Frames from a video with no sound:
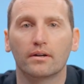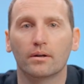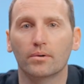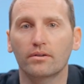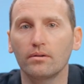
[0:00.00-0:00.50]

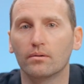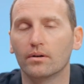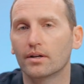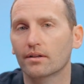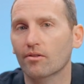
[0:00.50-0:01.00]
Number two,
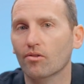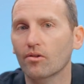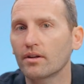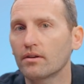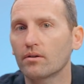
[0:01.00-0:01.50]
let's
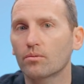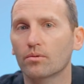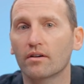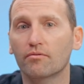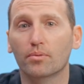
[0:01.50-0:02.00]
look into your
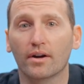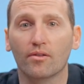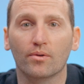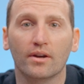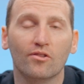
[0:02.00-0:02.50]
rough
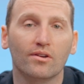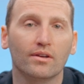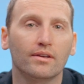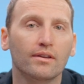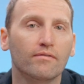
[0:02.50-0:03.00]
price range
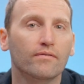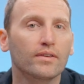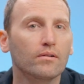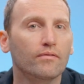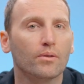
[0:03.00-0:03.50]
and get a
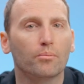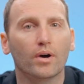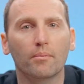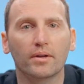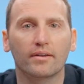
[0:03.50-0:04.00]
feel for the
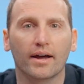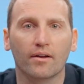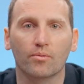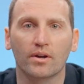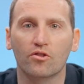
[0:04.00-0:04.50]
property
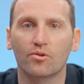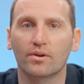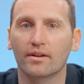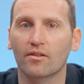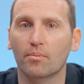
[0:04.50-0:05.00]
tax range you
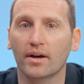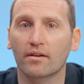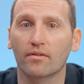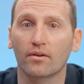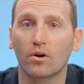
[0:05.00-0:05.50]
can expect
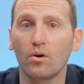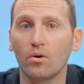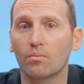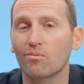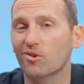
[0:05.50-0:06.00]
for the
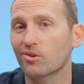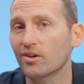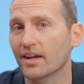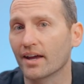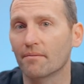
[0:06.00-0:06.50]
homes you're
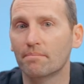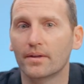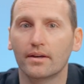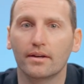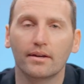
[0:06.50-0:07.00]
looking at.
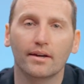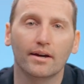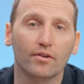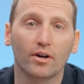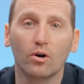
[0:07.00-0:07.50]

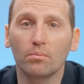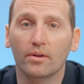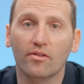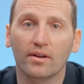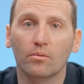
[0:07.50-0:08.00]
Every home
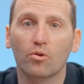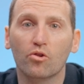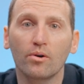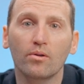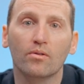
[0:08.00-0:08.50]
listing will
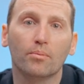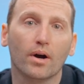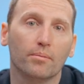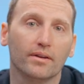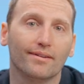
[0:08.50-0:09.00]
show you the
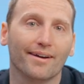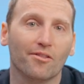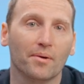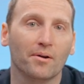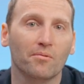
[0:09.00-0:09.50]
property
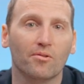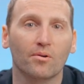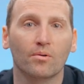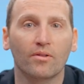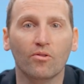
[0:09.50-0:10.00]
tax amount,
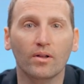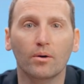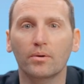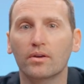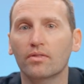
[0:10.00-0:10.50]
so this will
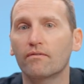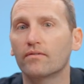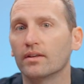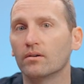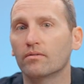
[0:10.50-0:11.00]
help you get the
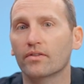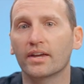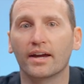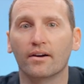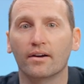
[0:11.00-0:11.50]
feel for
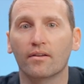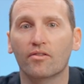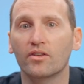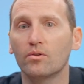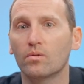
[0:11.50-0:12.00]
the
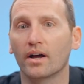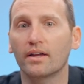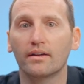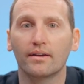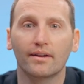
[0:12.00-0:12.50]
areas that you
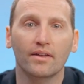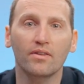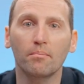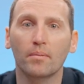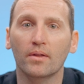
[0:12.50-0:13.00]
like and
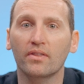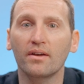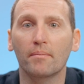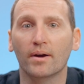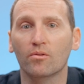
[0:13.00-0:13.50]
the monthly
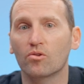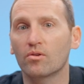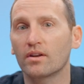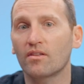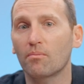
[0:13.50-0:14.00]
amounts you
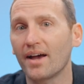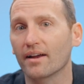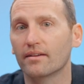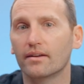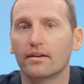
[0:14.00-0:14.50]
can expect.